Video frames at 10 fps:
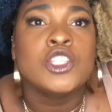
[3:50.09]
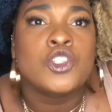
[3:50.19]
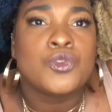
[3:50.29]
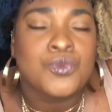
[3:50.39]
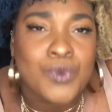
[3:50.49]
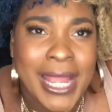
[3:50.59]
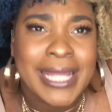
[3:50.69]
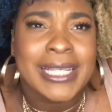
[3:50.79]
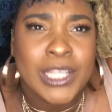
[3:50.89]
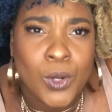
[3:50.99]

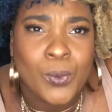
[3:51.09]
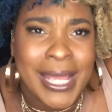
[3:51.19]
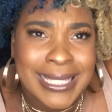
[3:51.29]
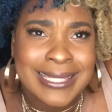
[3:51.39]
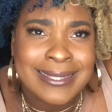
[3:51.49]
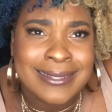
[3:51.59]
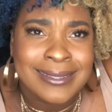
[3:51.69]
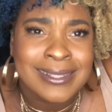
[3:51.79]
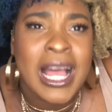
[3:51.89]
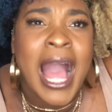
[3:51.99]
Train your waist.
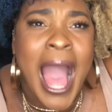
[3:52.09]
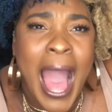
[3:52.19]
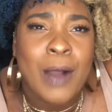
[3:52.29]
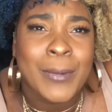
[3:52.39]
High